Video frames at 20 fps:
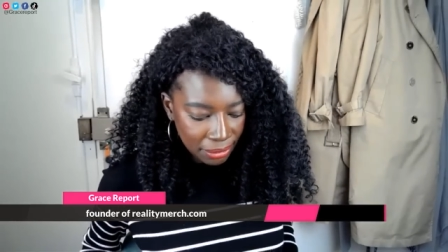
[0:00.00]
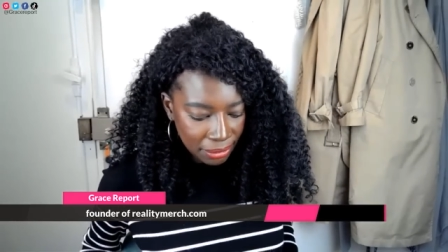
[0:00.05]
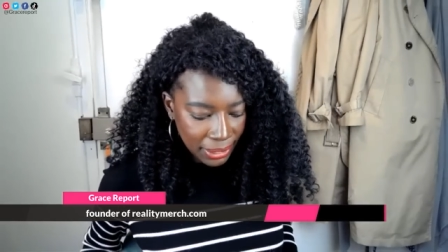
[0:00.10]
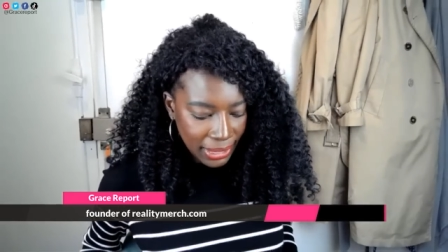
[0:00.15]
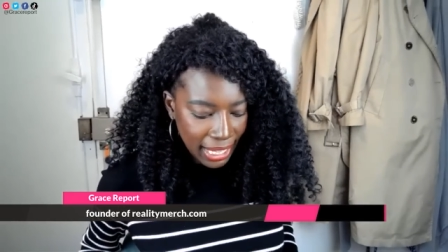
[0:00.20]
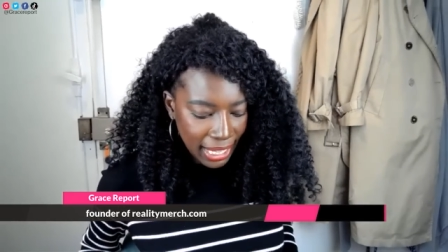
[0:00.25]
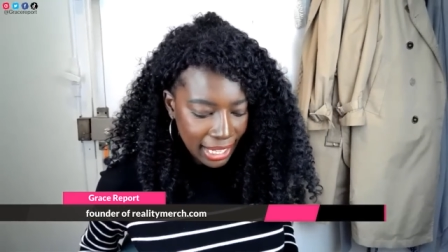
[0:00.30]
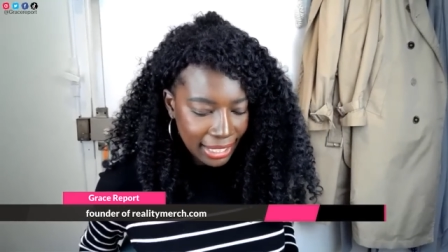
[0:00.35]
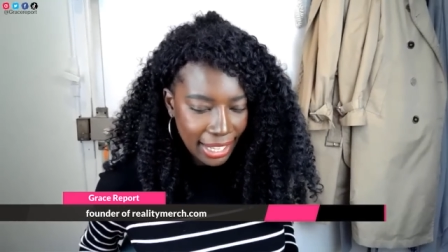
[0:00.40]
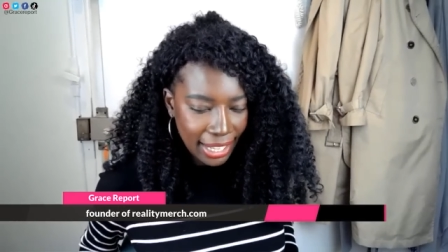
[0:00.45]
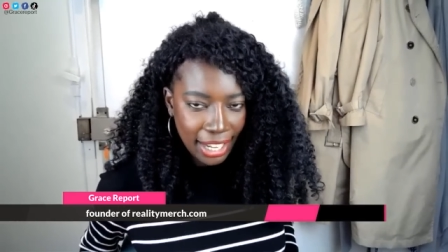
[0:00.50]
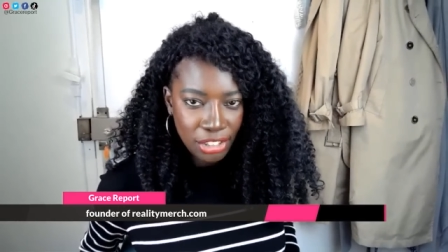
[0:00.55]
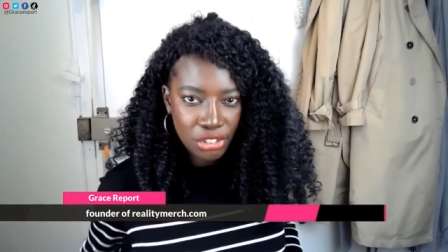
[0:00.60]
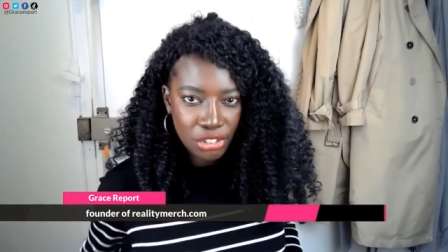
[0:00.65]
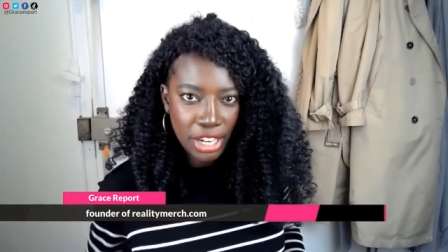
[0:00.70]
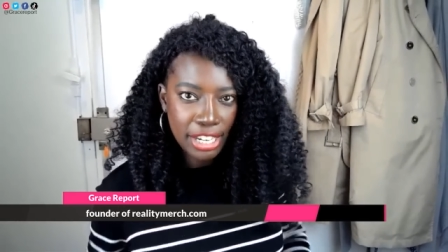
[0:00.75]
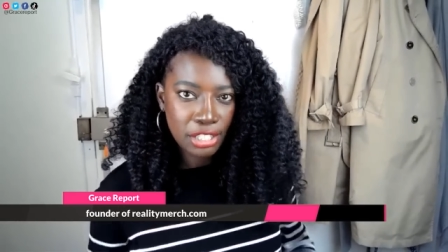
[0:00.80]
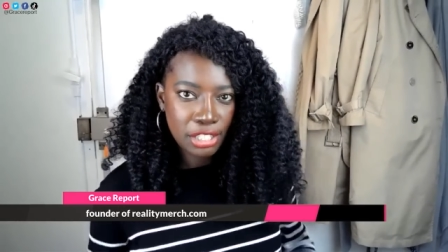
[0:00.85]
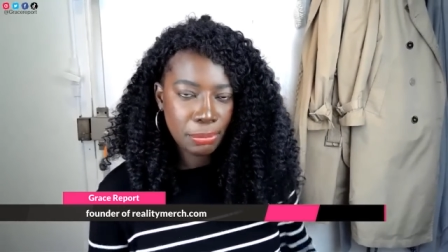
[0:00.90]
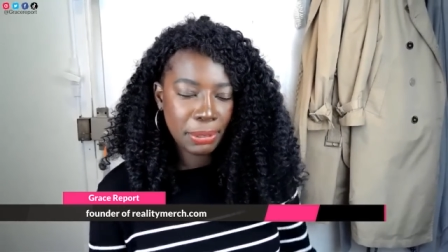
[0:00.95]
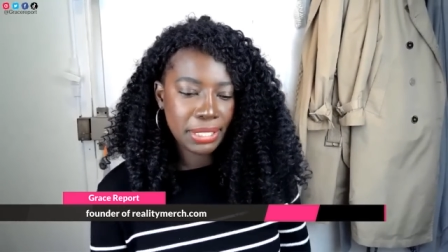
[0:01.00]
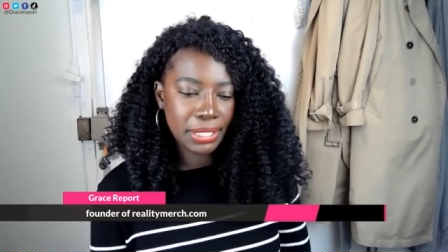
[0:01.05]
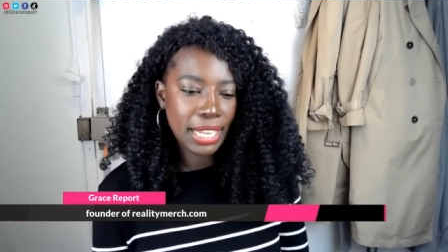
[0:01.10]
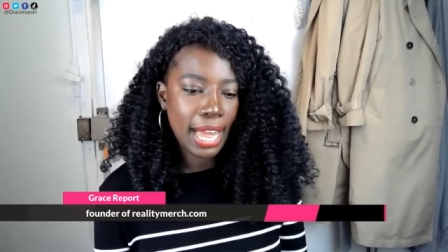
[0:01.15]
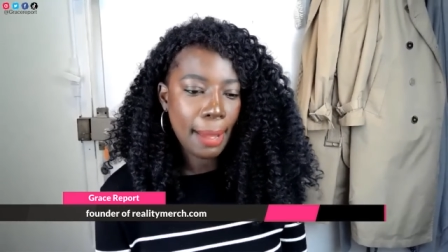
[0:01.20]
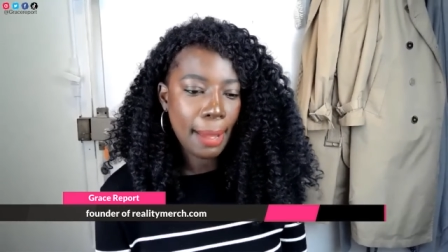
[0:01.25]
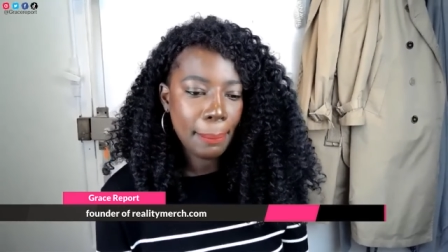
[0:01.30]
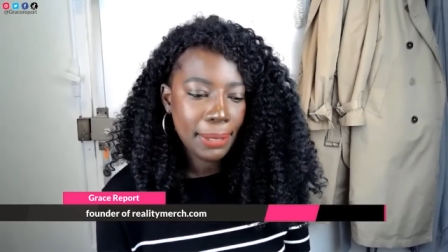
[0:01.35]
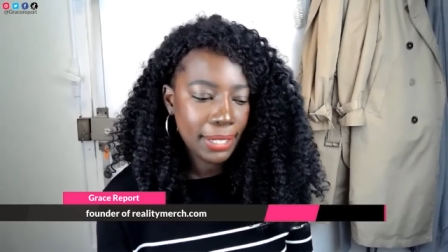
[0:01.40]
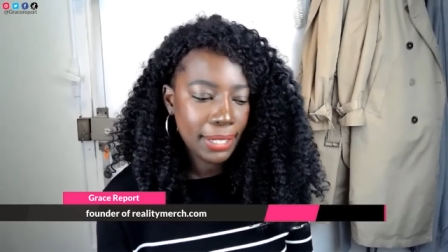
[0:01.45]
like that yeah dry spells
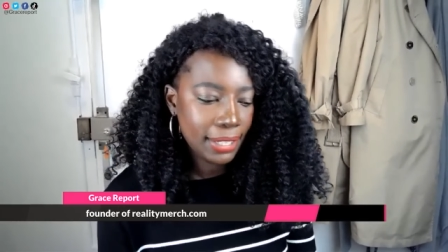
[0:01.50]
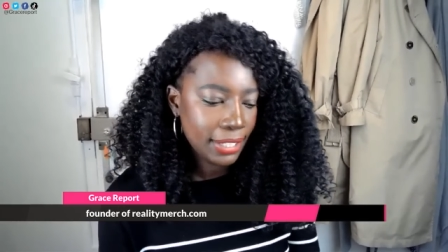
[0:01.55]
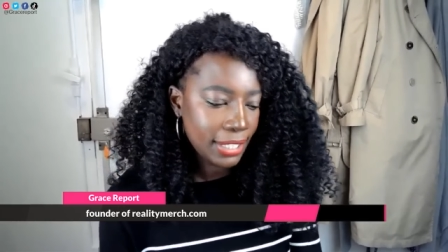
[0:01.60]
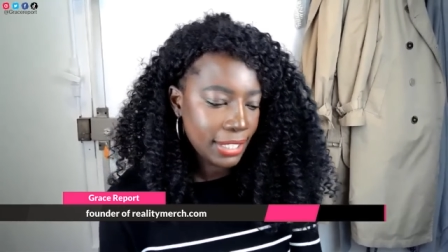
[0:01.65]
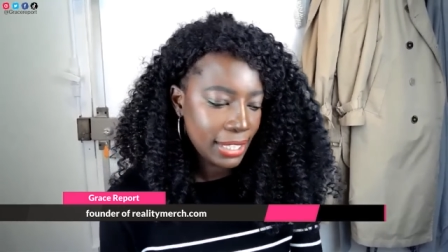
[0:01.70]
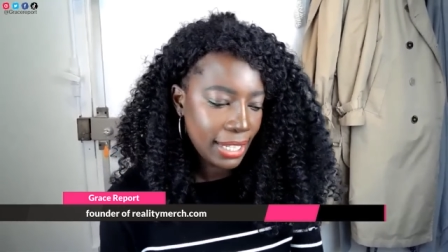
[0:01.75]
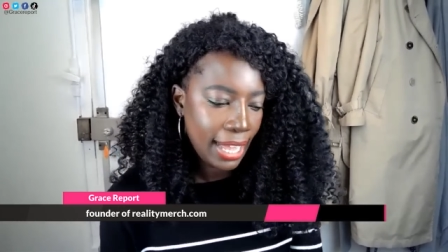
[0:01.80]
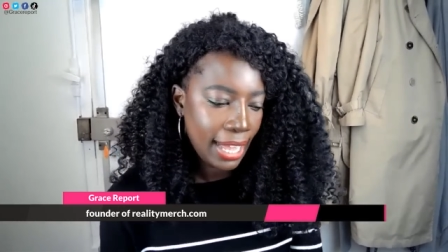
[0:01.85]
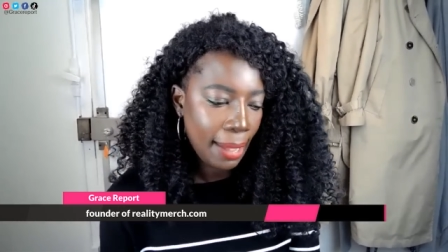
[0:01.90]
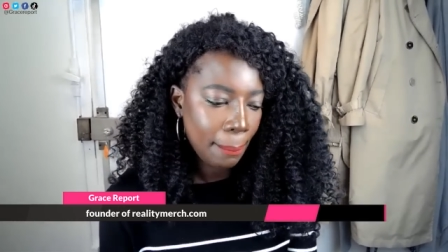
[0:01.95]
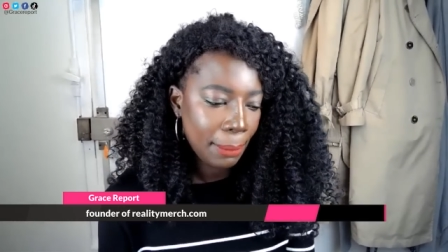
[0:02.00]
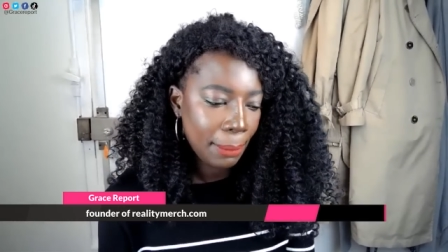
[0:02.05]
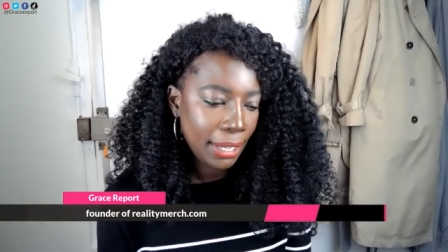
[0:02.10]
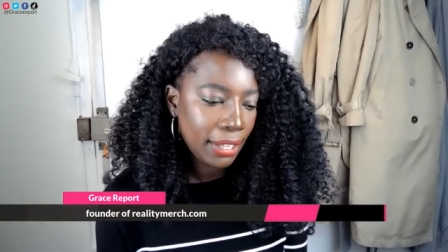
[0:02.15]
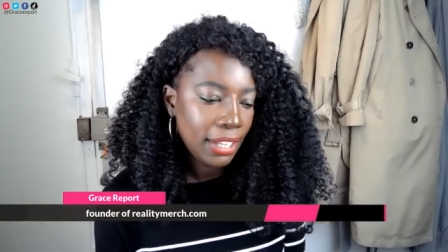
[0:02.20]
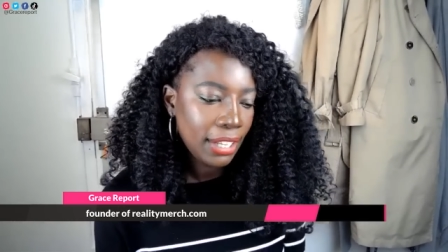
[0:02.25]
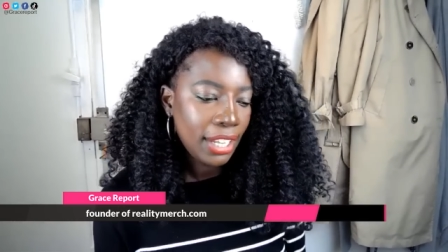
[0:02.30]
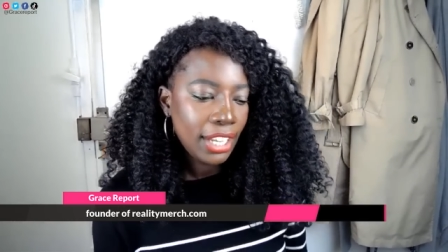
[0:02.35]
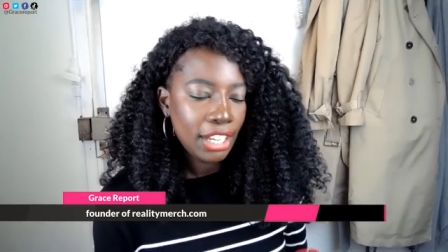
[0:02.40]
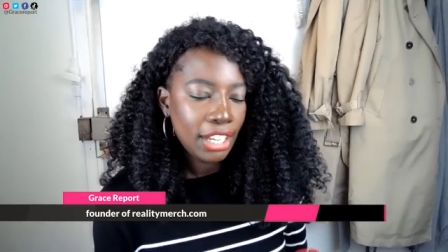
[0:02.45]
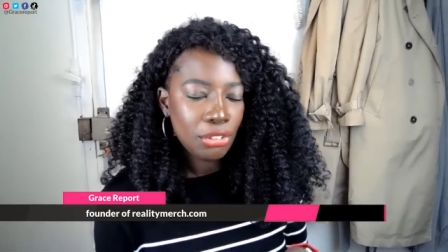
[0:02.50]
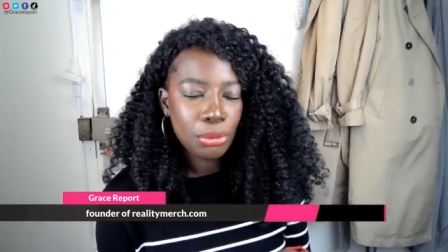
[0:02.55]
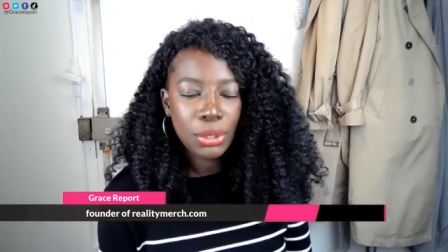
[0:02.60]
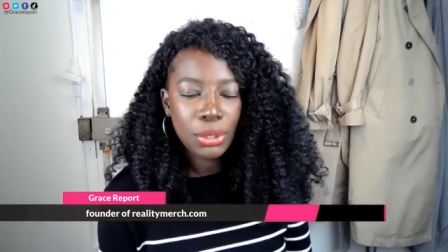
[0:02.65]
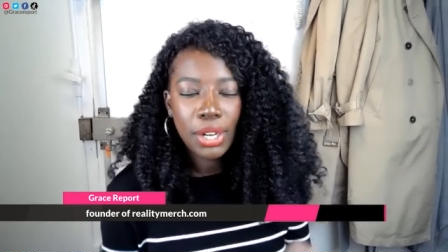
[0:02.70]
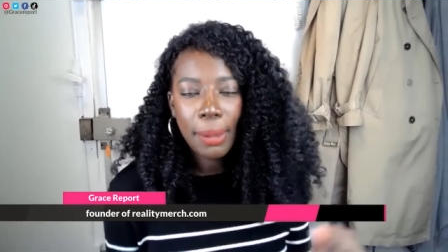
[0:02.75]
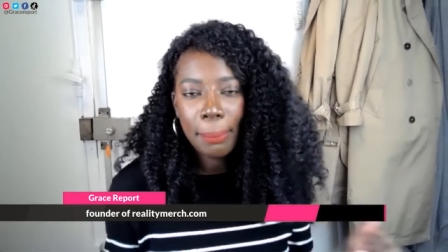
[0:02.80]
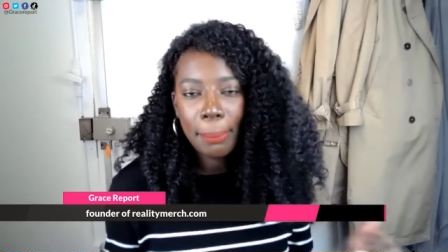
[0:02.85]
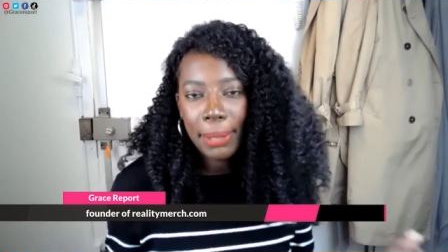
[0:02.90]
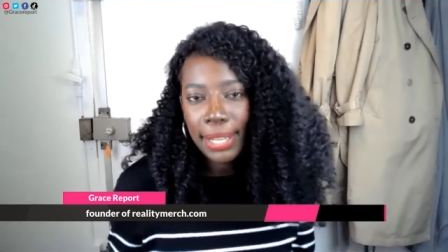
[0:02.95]
happen and this and that but we're
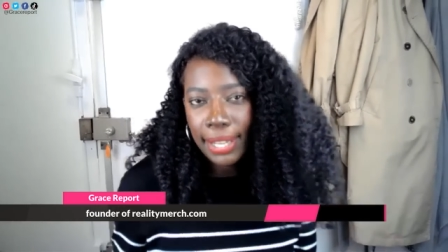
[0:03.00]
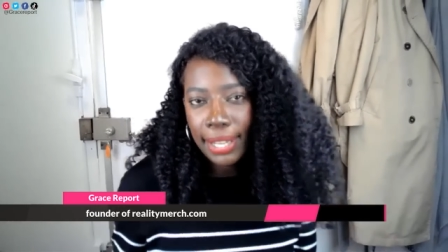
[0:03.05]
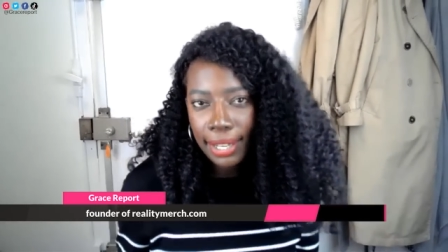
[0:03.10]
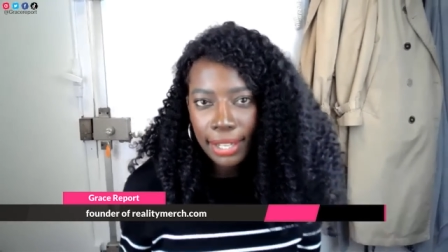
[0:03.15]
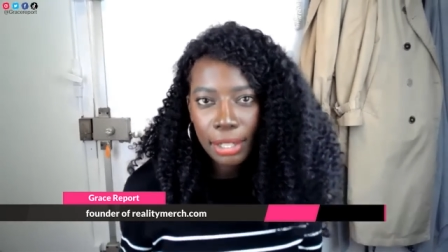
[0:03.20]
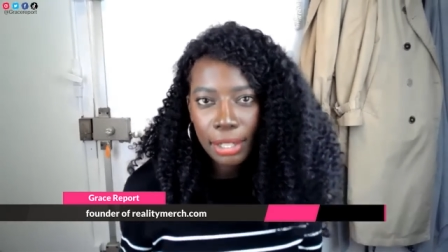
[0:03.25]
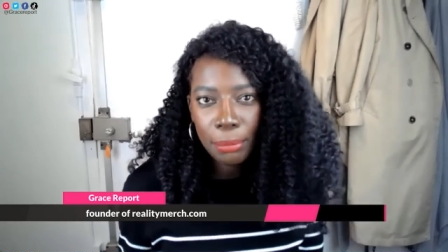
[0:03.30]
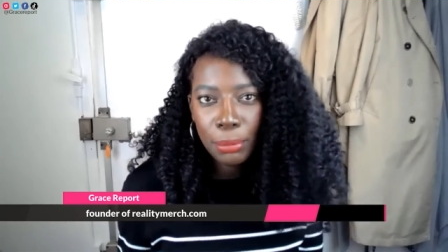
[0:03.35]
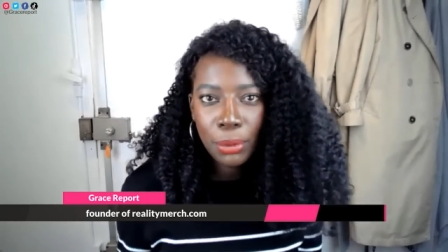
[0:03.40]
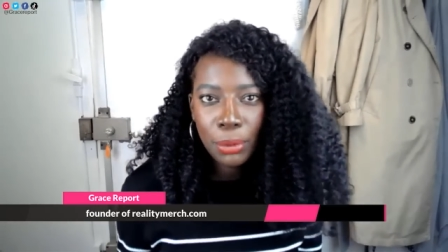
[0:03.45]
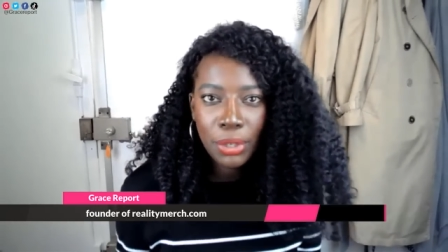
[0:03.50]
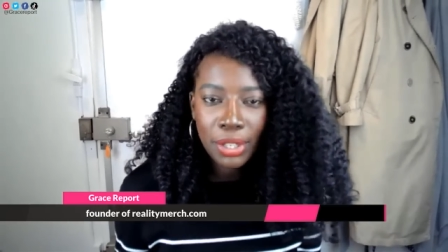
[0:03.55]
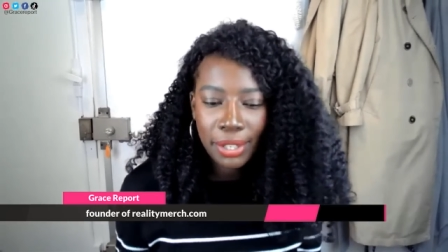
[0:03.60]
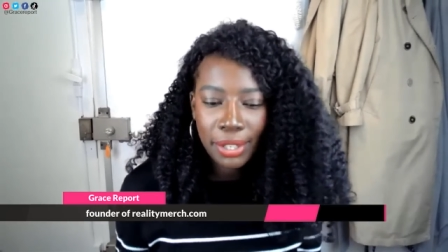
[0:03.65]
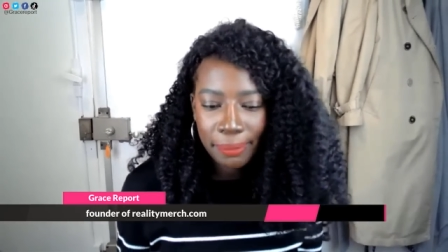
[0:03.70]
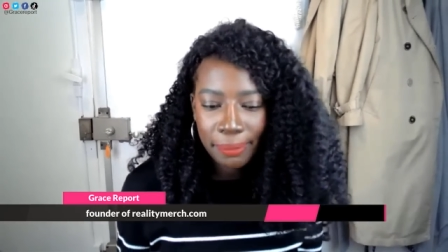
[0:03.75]
not banging anymore